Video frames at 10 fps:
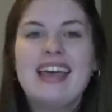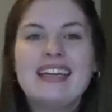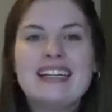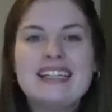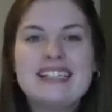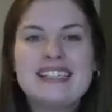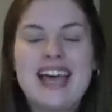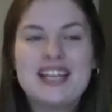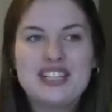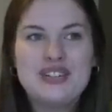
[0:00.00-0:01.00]

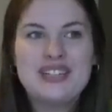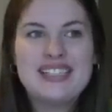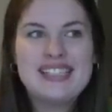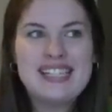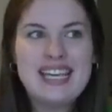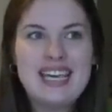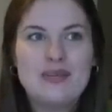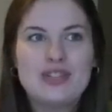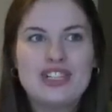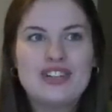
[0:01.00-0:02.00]
And as you can see,
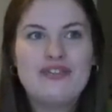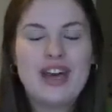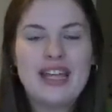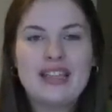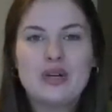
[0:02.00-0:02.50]
it was just a funny